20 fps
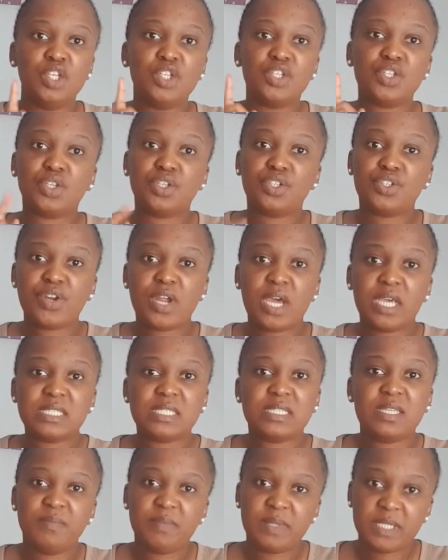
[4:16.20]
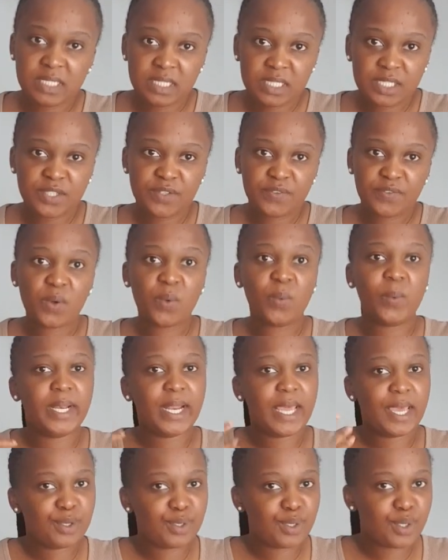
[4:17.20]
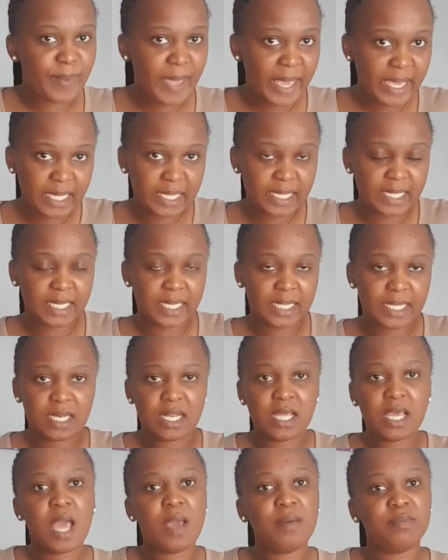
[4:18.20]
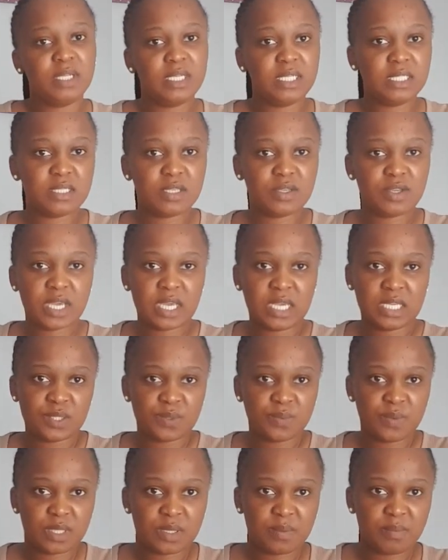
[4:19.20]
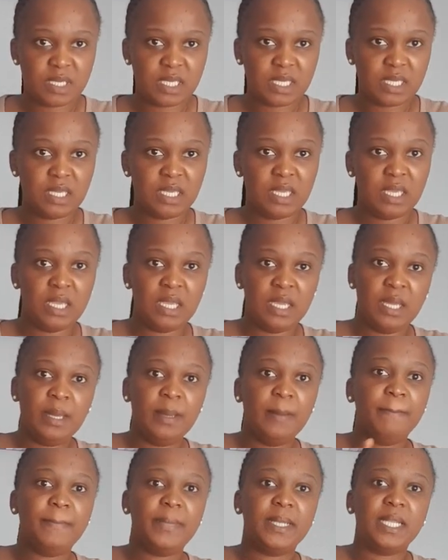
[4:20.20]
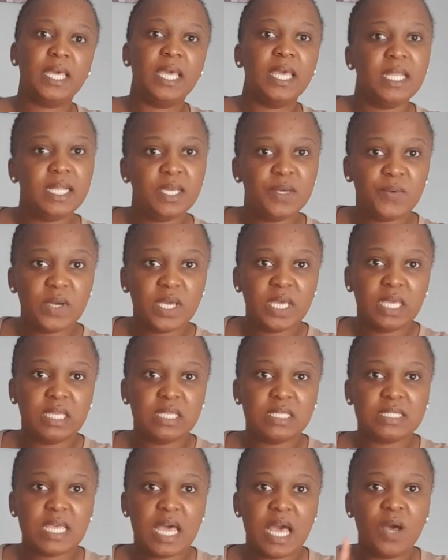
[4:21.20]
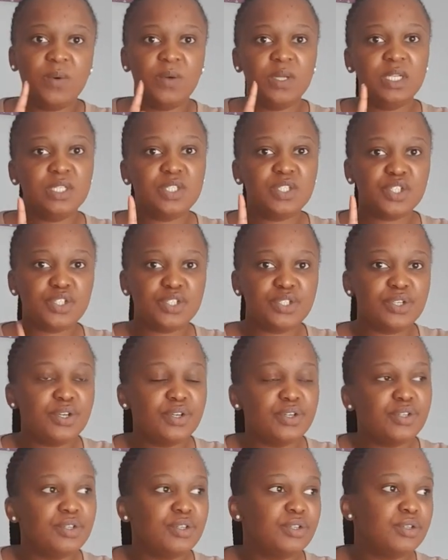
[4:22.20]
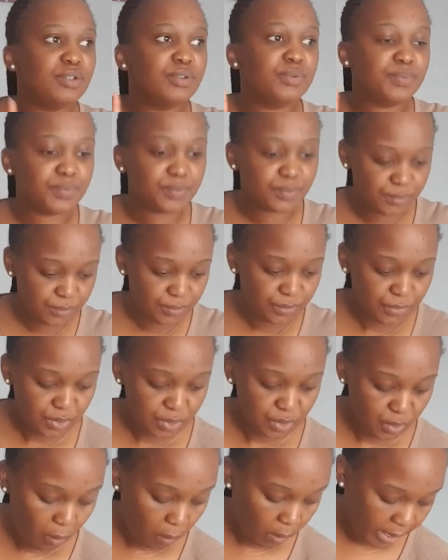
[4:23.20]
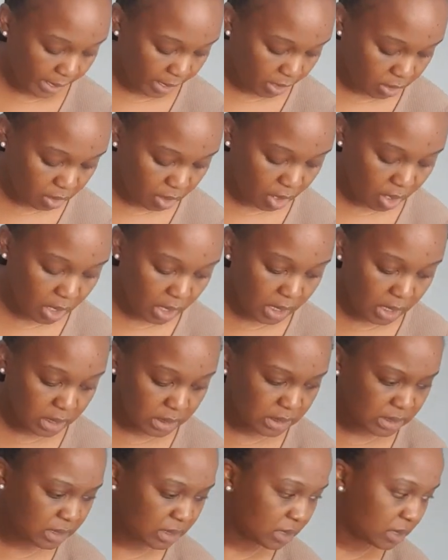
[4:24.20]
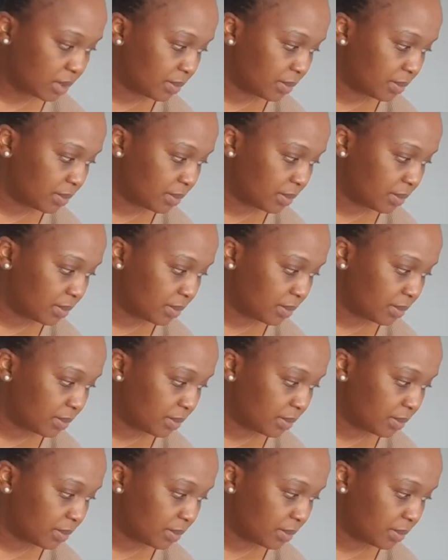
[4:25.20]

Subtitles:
So trust and believe, when I go back again I'm gonna take you guys with me. But anyways, I wanted to show you what I got